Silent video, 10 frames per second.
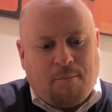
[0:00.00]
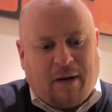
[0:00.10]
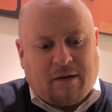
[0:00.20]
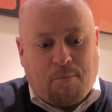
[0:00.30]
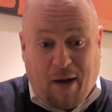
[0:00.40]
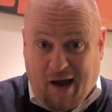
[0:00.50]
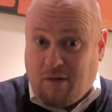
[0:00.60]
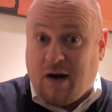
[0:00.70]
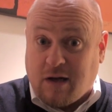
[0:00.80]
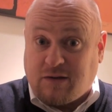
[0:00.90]
but
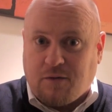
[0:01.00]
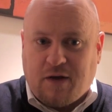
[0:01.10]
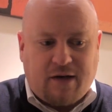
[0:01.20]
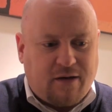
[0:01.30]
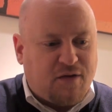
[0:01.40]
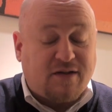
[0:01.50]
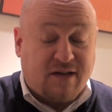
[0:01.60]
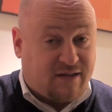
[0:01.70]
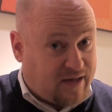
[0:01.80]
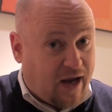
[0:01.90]
parallel to that, and that's
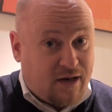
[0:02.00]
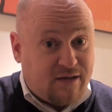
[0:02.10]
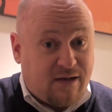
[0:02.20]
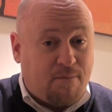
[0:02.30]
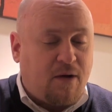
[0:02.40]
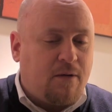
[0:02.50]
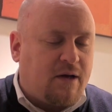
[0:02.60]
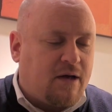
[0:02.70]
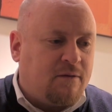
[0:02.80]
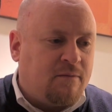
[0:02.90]
exactly something you
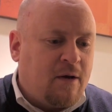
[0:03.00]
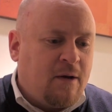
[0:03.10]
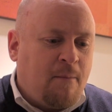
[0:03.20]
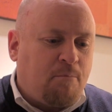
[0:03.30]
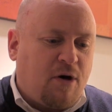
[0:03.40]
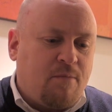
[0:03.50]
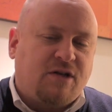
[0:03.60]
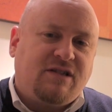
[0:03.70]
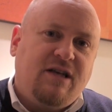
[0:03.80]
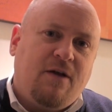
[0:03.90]
can pretty
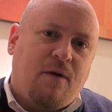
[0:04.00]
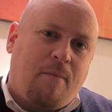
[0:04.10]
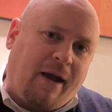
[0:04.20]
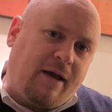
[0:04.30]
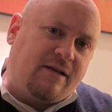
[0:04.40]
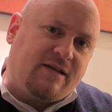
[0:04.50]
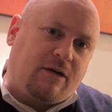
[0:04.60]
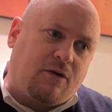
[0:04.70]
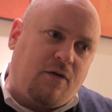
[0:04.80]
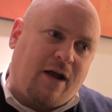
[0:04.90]
much see in the banking
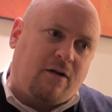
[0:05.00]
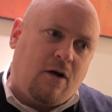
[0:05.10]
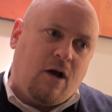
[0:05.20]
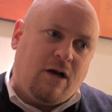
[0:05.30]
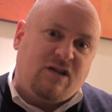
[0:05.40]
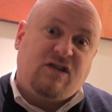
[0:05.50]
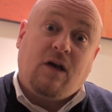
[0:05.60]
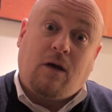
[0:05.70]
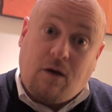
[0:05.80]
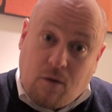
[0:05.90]
sector, that
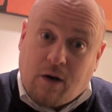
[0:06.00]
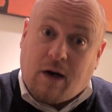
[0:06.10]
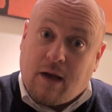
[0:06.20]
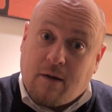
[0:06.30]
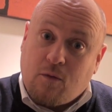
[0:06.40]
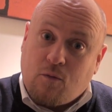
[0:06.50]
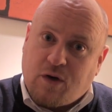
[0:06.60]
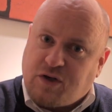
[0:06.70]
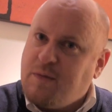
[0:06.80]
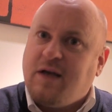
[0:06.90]
security,
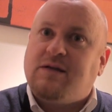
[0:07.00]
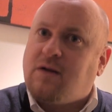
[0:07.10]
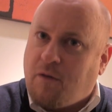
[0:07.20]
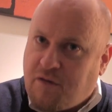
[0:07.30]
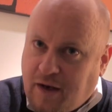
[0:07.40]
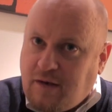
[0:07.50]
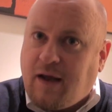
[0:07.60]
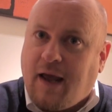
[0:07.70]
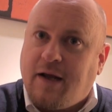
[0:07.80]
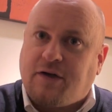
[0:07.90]
which means
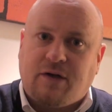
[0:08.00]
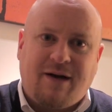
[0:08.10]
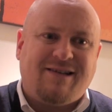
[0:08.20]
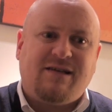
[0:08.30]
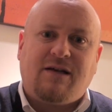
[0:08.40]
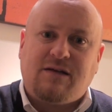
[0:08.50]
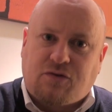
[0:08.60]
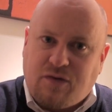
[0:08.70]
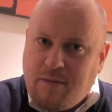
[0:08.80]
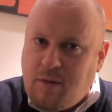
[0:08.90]
authentication, is
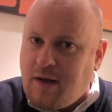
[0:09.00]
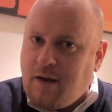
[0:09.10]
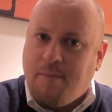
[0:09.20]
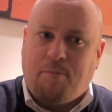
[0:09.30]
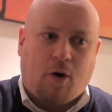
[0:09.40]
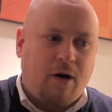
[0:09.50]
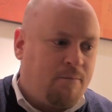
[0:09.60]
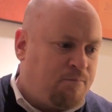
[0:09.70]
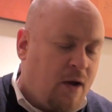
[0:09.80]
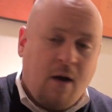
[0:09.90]
extremely
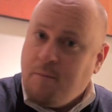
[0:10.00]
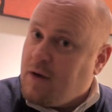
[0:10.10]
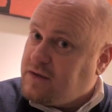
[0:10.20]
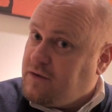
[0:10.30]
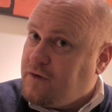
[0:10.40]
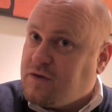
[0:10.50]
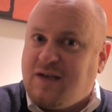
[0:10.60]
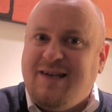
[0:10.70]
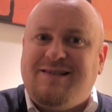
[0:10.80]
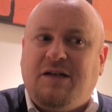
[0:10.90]
important, because if you
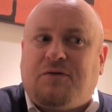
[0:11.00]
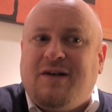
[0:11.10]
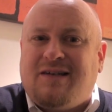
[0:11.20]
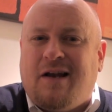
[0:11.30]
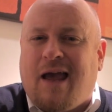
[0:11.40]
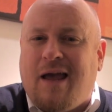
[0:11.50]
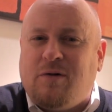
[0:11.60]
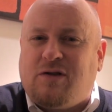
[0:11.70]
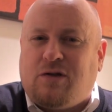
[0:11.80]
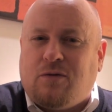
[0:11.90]
see Citrix
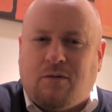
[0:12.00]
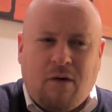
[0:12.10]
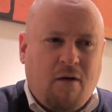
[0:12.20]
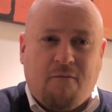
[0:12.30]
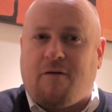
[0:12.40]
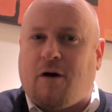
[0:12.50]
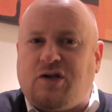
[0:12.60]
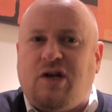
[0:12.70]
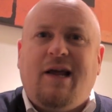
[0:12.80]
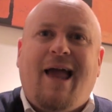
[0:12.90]
enables to
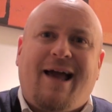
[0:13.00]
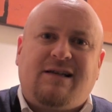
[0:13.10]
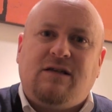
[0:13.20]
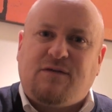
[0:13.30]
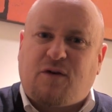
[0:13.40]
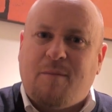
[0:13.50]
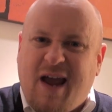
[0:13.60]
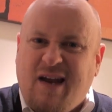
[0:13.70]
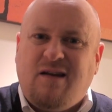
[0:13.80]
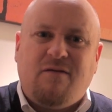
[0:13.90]
virtually access from
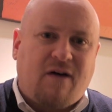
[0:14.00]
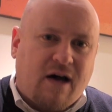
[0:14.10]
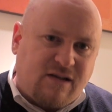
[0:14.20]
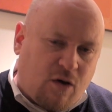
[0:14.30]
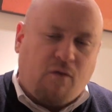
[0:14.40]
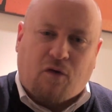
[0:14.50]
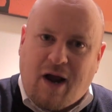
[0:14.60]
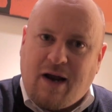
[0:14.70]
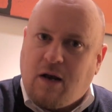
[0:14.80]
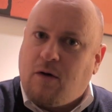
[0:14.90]
any device over
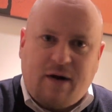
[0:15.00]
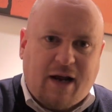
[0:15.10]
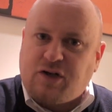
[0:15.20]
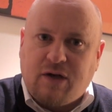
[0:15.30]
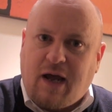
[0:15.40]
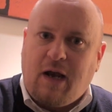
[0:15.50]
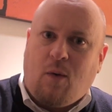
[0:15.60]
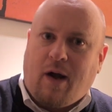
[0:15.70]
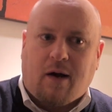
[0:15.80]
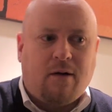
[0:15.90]
any connection
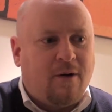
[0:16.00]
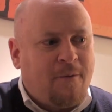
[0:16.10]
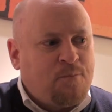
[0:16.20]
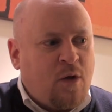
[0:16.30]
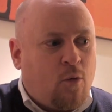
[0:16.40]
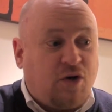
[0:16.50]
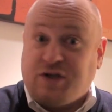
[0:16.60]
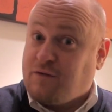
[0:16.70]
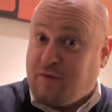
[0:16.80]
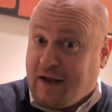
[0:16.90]
anywhere,
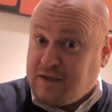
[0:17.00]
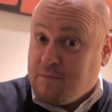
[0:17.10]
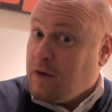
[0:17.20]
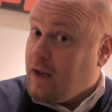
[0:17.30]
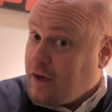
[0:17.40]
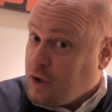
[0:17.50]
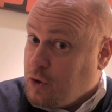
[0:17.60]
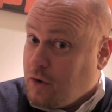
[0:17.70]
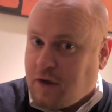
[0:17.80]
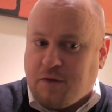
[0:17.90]
which is flexible and
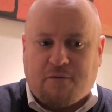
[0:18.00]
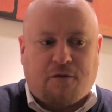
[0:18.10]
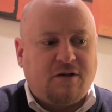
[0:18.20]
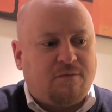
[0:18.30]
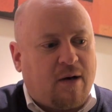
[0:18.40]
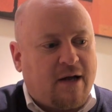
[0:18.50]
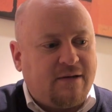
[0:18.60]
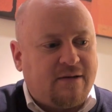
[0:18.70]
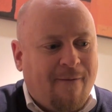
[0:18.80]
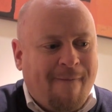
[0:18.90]
good in the first
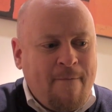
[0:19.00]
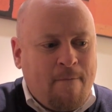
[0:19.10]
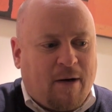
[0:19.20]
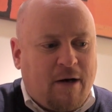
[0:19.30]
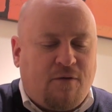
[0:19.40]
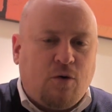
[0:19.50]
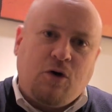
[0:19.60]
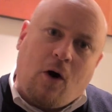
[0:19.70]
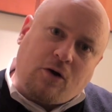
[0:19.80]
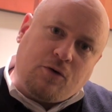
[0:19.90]
place, but if you
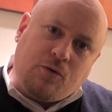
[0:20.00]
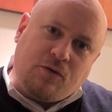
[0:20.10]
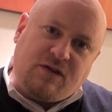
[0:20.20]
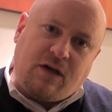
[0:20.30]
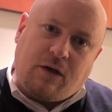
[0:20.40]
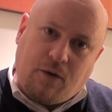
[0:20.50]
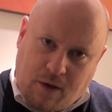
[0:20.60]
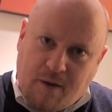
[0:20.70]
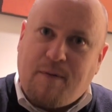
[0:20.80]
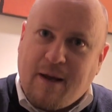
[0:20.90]
talk to
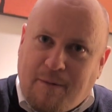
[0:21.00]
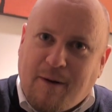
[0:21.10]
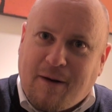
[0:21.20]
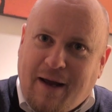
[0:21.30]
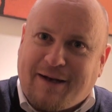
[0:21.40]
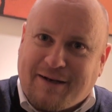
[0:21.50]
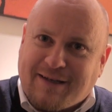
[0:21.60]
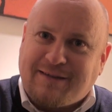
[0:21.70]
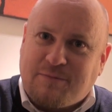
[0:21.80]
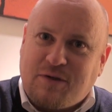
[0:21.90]
security people at
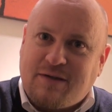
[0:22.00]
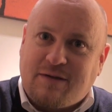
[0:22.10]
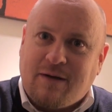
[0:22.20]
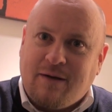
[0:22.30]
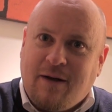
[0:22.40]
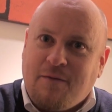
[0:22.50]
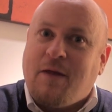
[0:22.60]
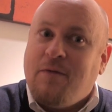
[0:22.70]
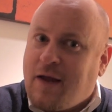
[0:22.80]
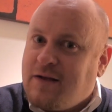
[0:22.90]
customers,
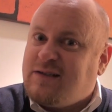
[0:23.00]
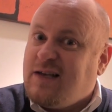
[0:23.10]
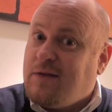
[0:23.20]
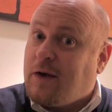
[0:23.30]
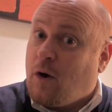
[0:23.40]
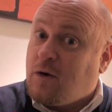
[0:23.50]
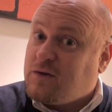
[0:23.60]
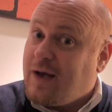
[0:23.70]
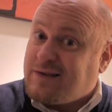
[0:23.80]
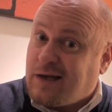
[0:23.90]
then they see that
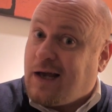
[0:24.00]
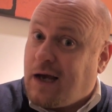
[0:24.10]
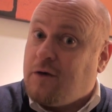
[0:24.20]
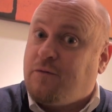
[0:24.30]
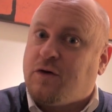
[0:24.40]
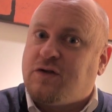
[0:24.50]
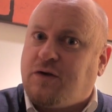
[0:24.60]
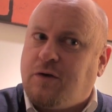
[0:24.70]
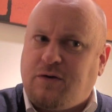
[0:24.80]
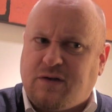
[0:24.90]
also as a kind of
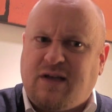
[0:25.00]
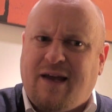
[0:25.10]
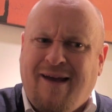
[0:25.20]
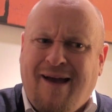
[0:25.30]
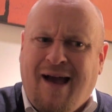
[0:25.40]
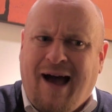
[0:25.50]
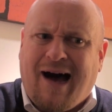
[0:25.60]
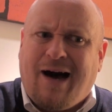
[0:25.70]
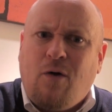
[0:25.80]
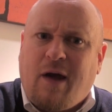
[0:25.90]
concern to say,
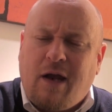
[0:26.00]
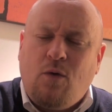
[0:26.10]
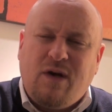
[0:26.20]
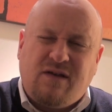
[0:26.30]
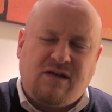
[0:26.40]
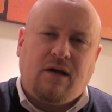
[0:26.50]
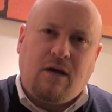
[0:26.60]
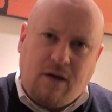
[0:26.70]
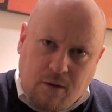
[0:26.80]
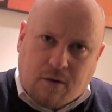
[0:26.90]
how can we
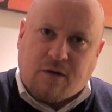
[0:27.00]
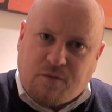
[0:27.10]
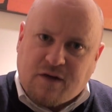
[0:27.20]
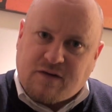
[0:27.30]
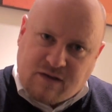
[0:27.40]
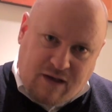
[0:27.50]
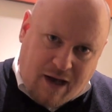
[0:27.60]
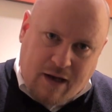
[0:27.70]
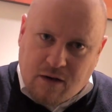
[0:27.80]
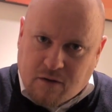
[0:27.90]
secure this
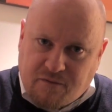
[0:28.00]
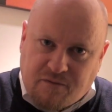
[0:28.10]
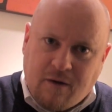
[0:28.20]
kind of